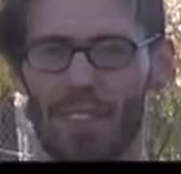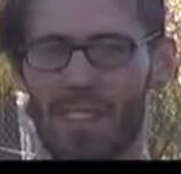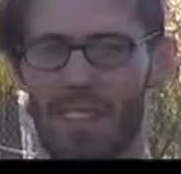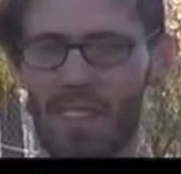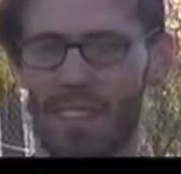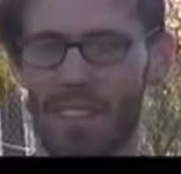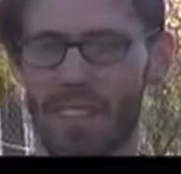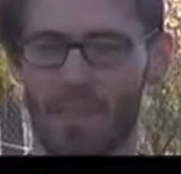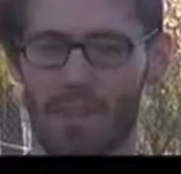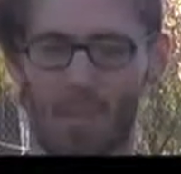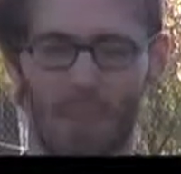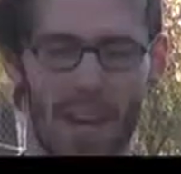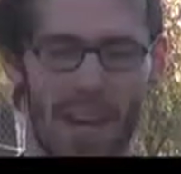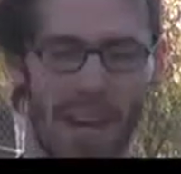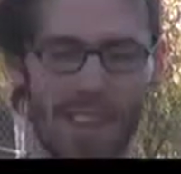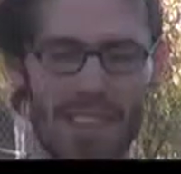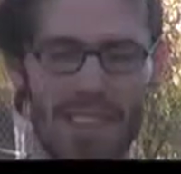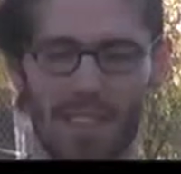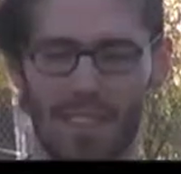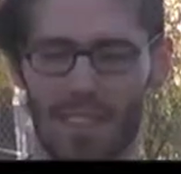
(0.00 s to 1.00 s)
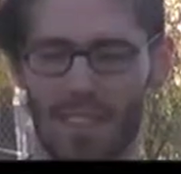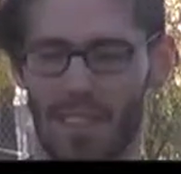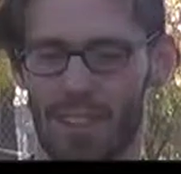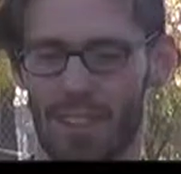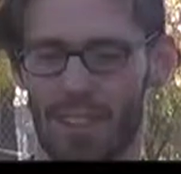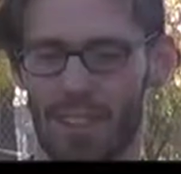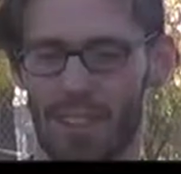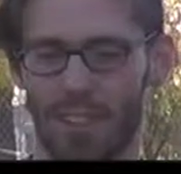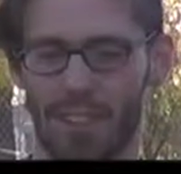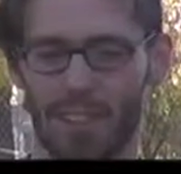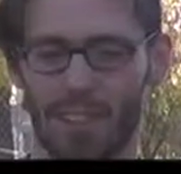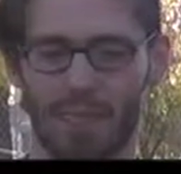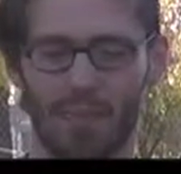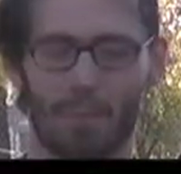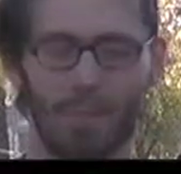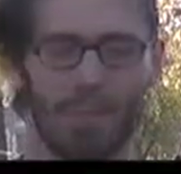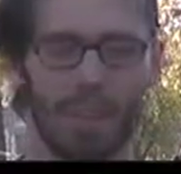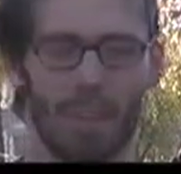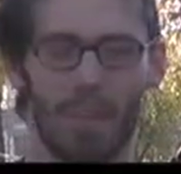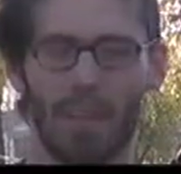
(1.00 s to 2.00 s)
this way that you're
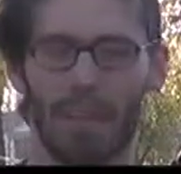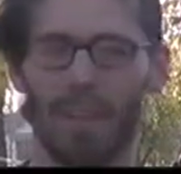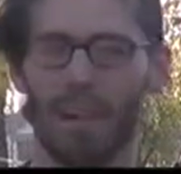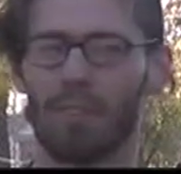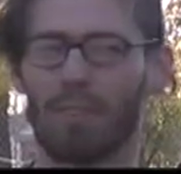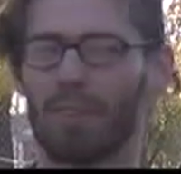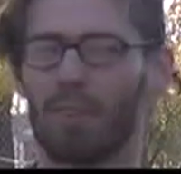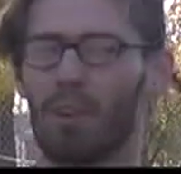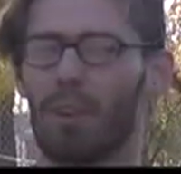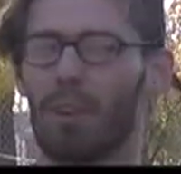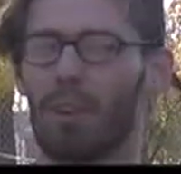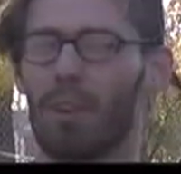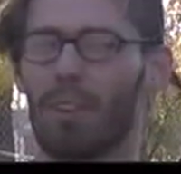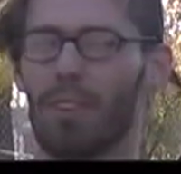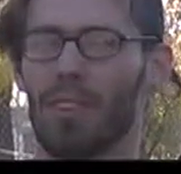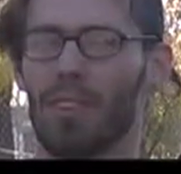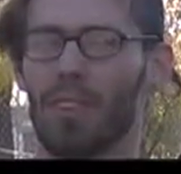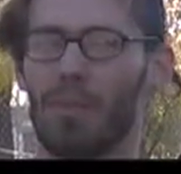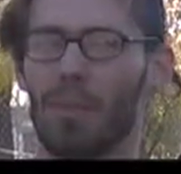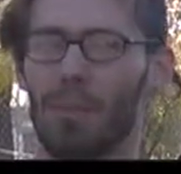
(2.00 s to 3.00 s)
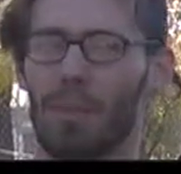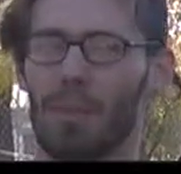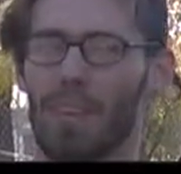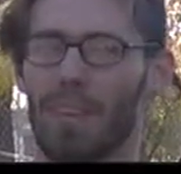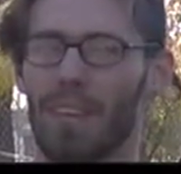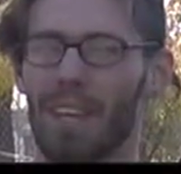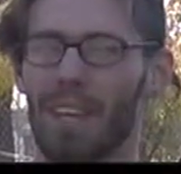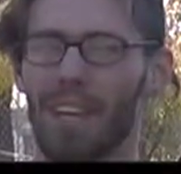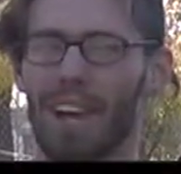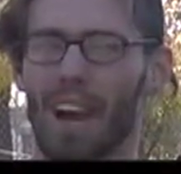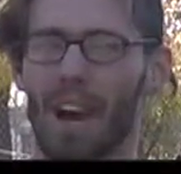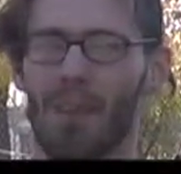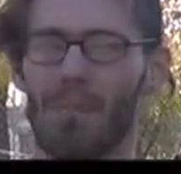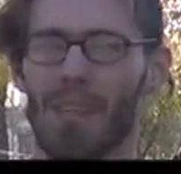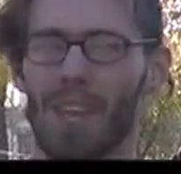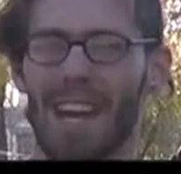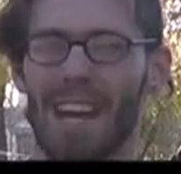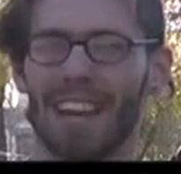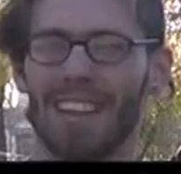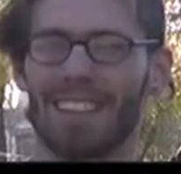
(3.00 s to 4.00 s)
becoming comfortable with manipulating
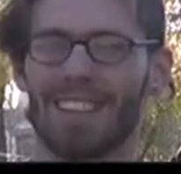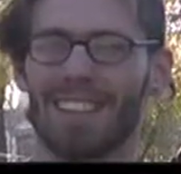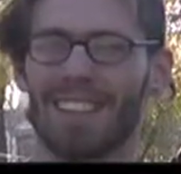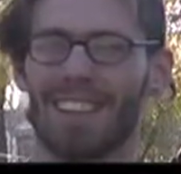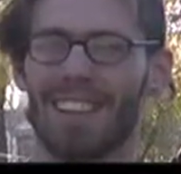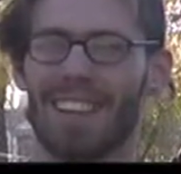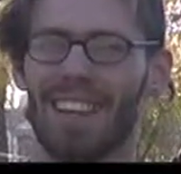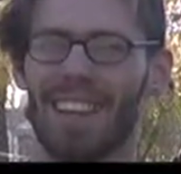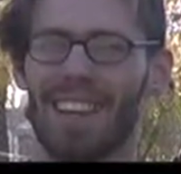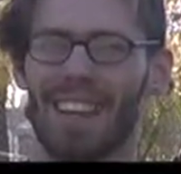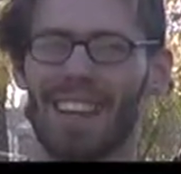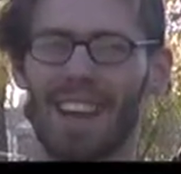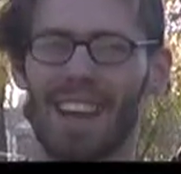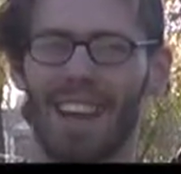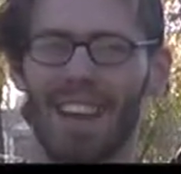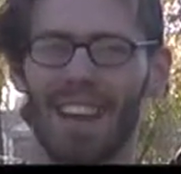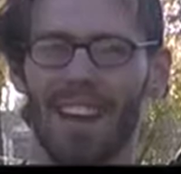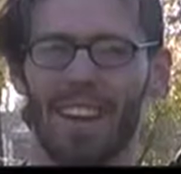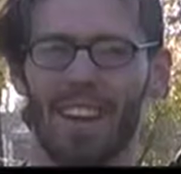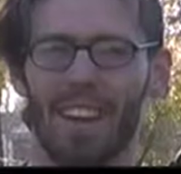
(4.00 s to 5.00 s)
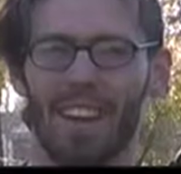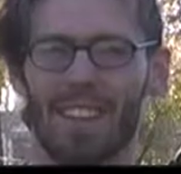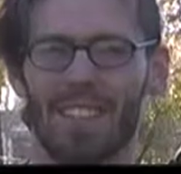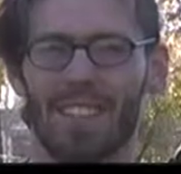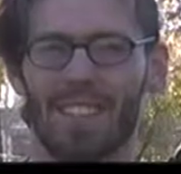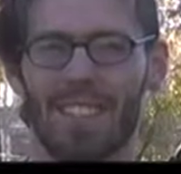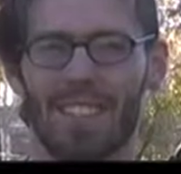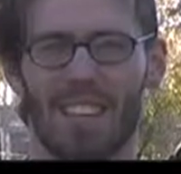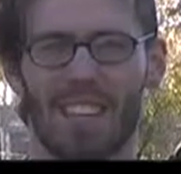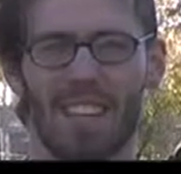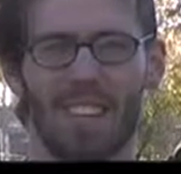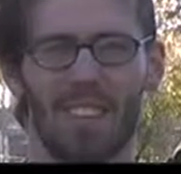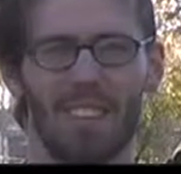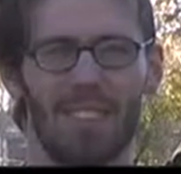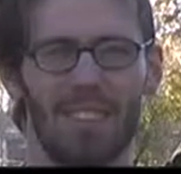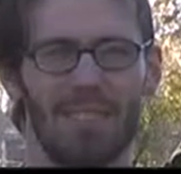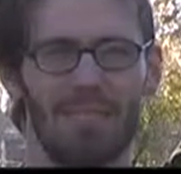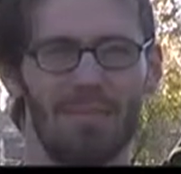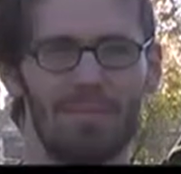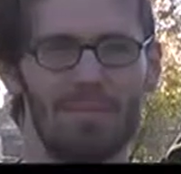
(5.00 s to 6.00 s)
objects, and it all just kind
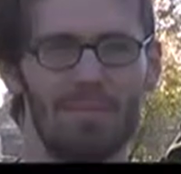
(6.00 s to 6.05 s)
of,